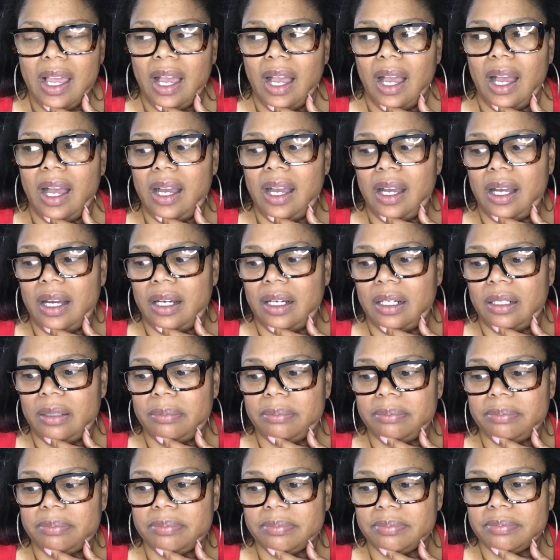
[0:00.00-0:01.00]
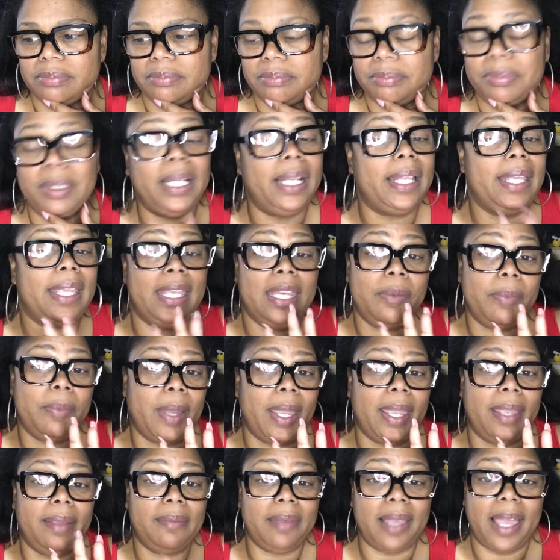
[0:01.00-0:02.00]
Um, but
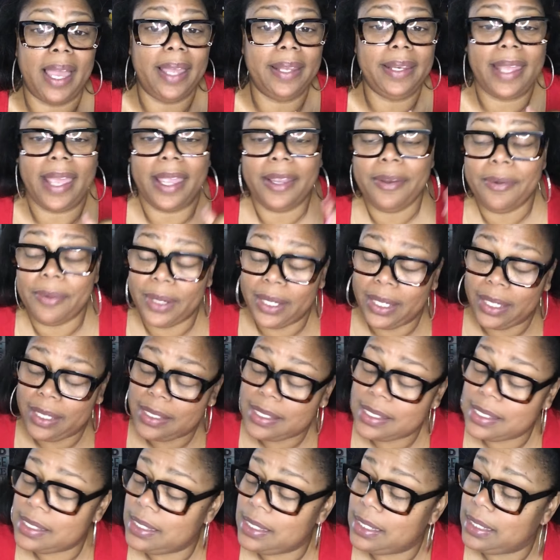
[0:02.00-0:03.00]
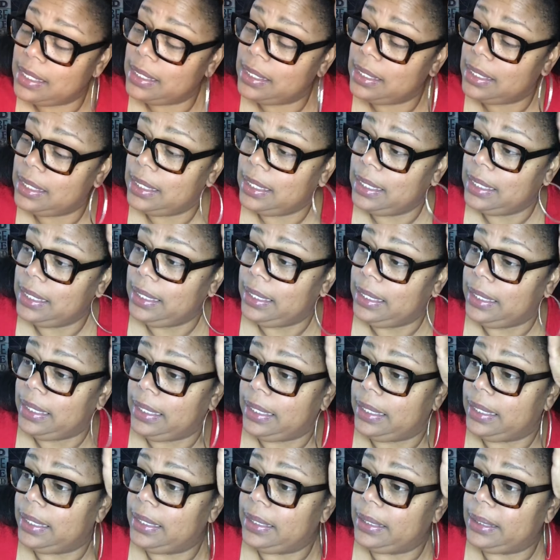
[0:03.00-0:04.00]
anyway, I digress.
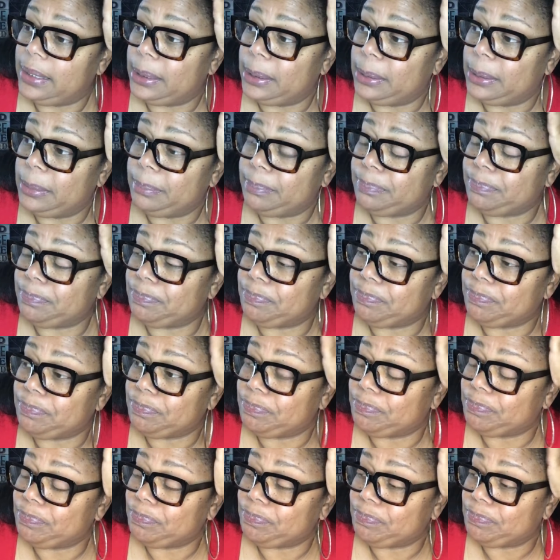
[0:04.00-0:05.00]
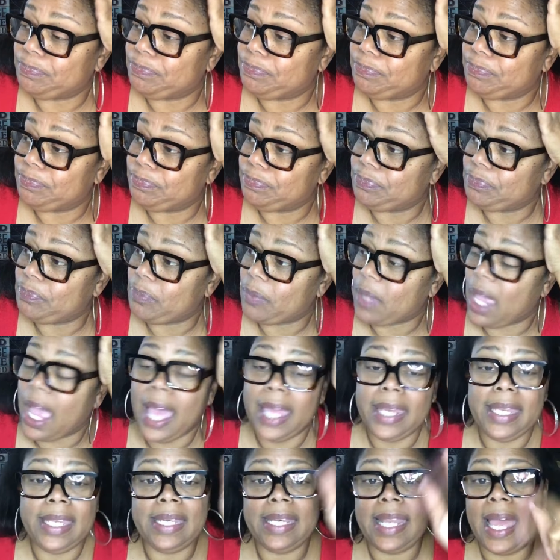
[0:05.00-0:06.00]
Um,
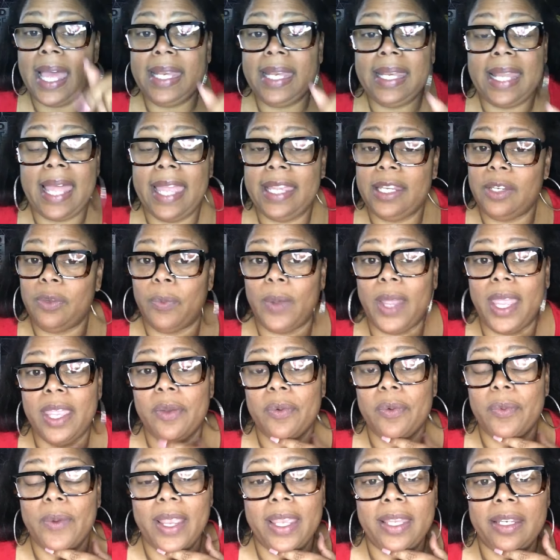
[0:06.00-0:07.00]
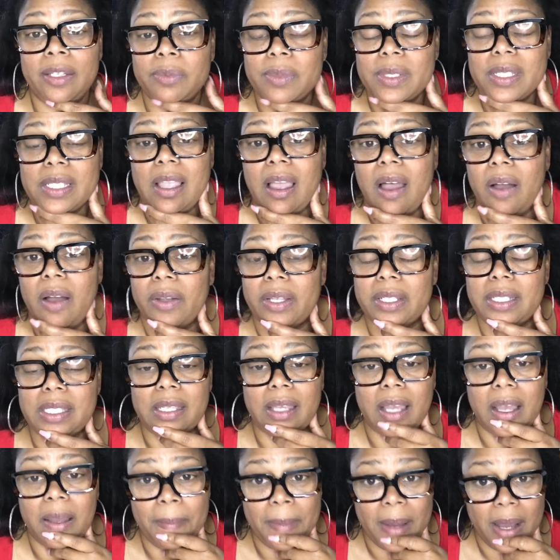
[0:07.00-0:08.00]
I did not like the way Irena was talking to
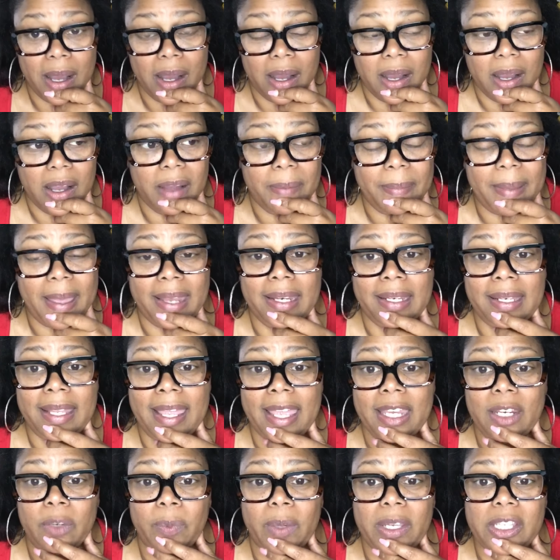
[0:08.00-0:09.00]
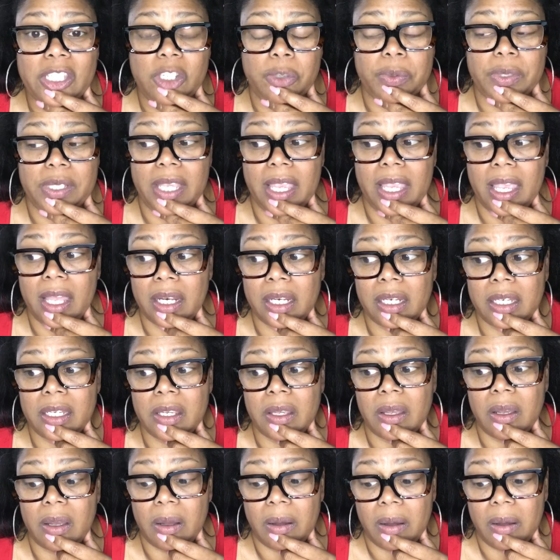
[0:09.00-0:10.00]
her mom. I didn't like the way she was
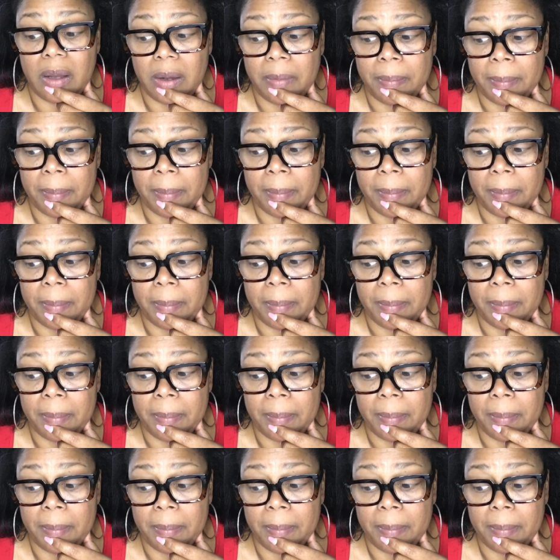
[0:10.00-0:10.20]
handling uh, her